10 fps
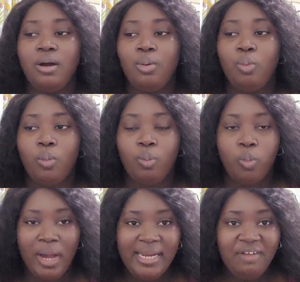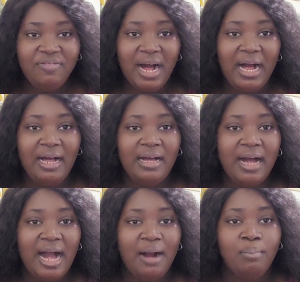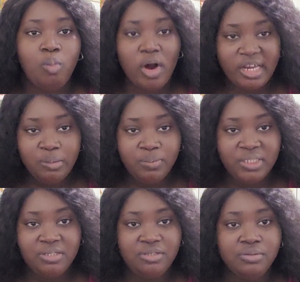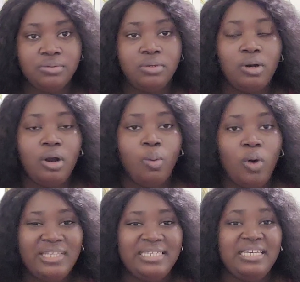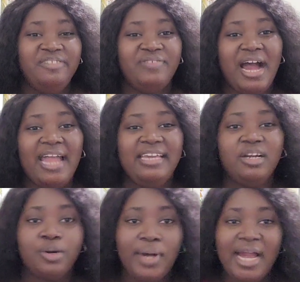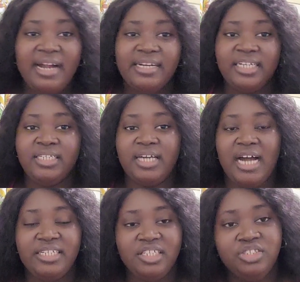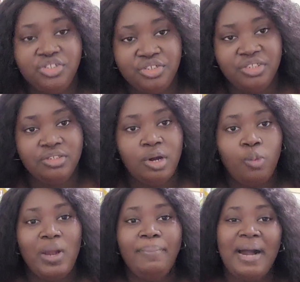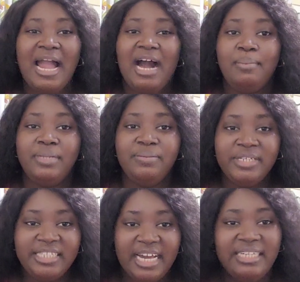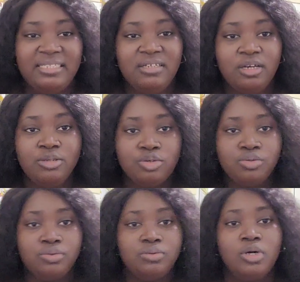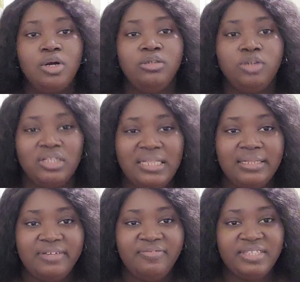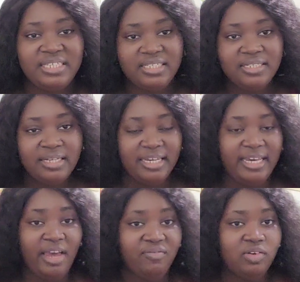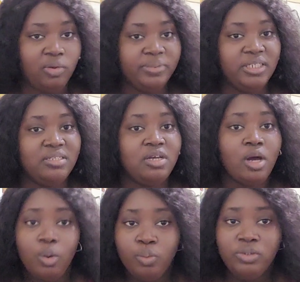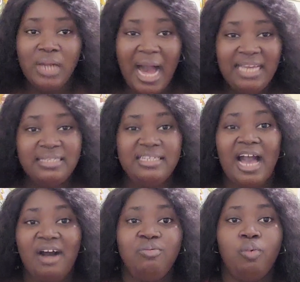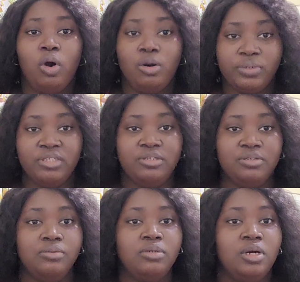whenever I'm working with you, what if I inquire an injury whereby I'm limited to not lifting a heavy object? Would I still have work with you?